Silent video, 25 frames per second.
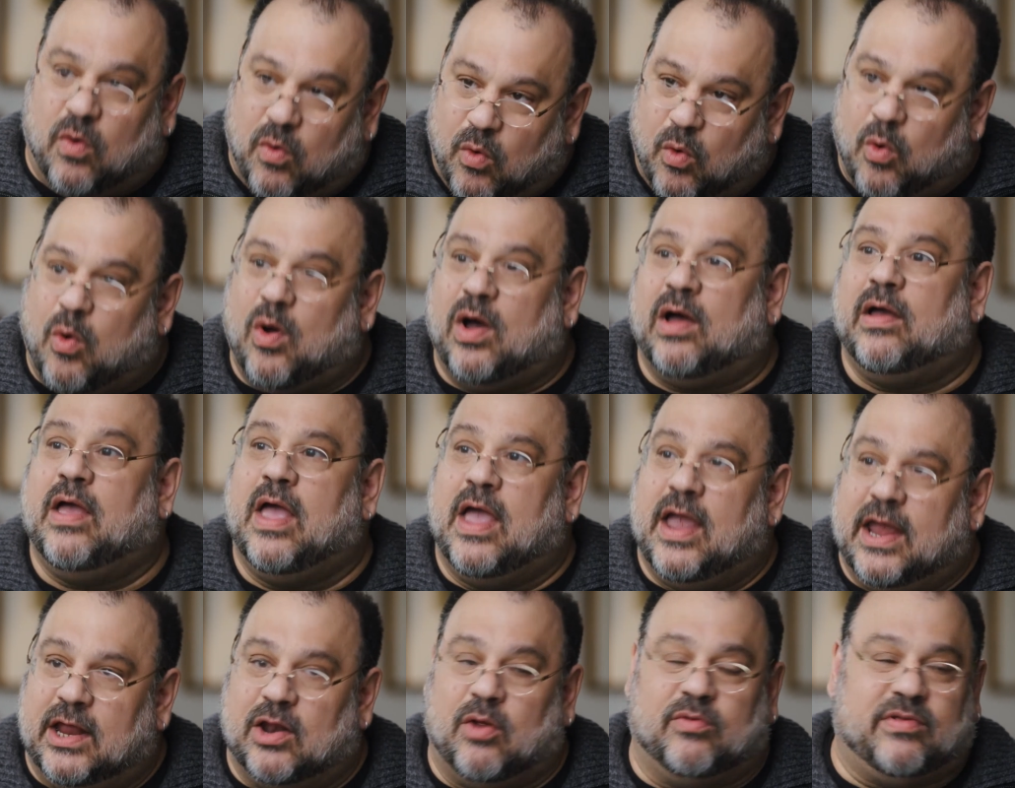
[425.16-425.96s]
or,
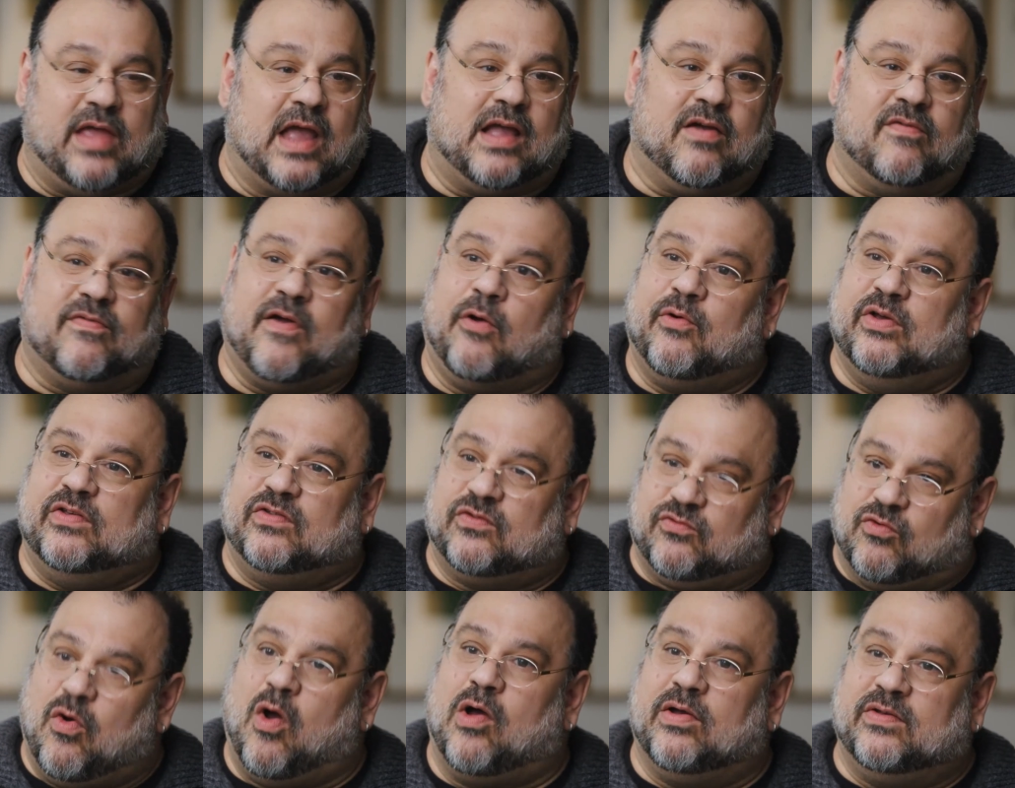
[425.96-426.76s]
you know, take a very
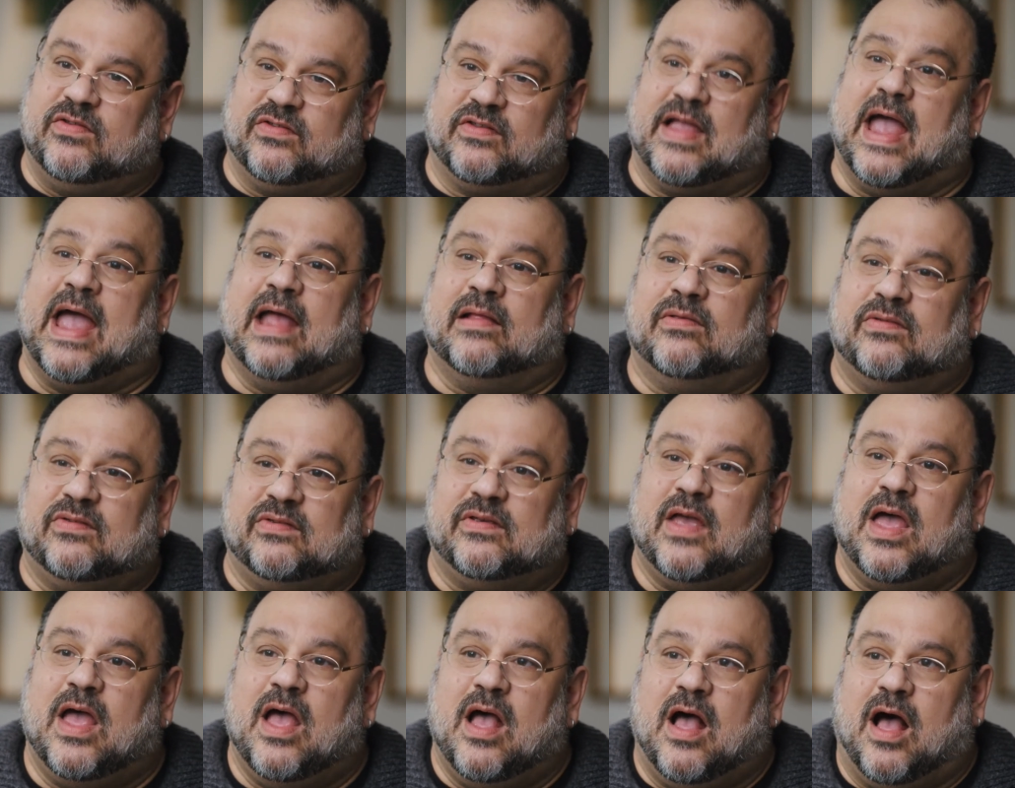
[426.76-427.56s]
strong stance
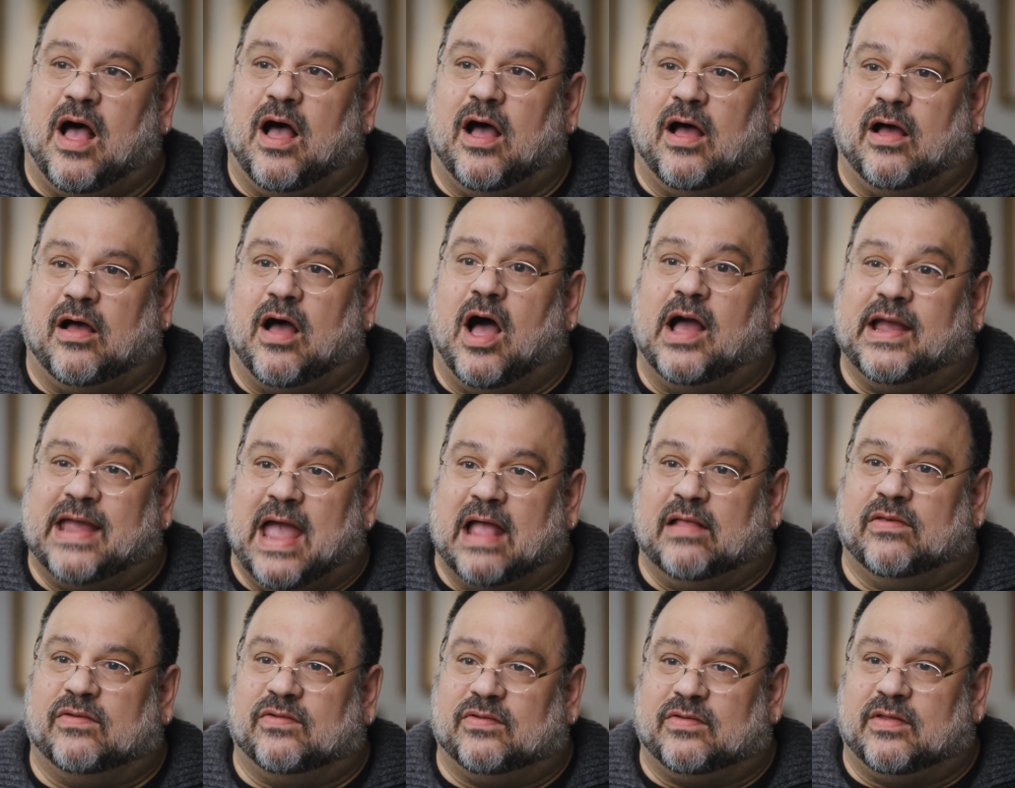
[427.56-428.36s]

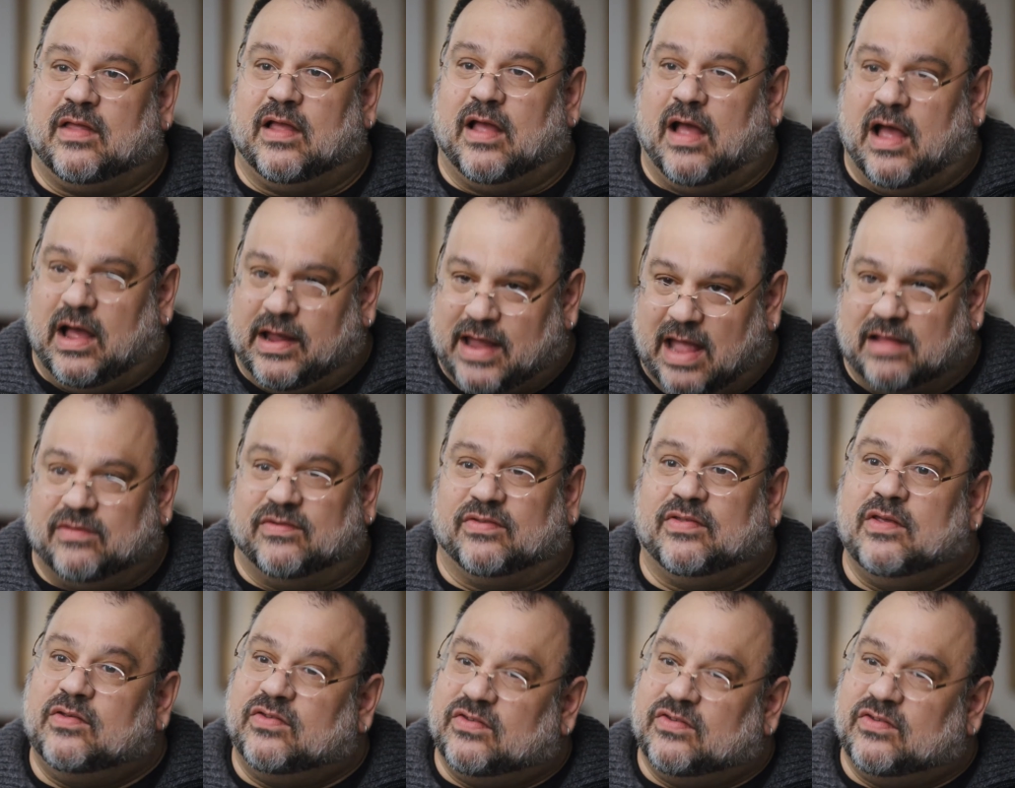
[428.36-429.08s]
against the